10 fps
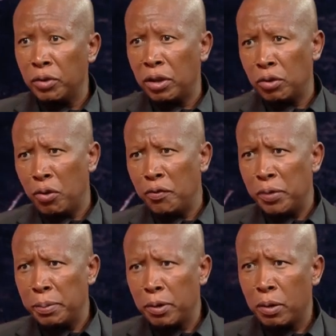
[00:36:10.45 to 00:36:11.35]
without
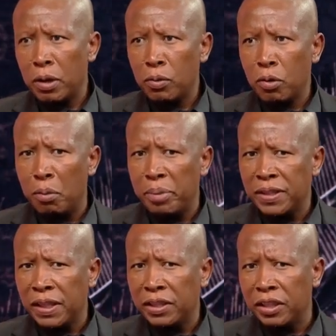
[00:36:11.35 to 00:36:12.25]

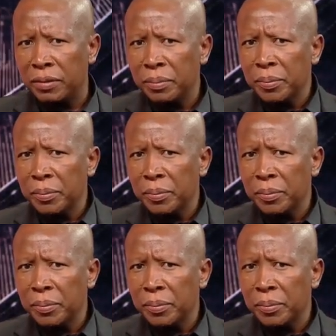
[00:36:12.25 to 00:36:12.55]
compensation,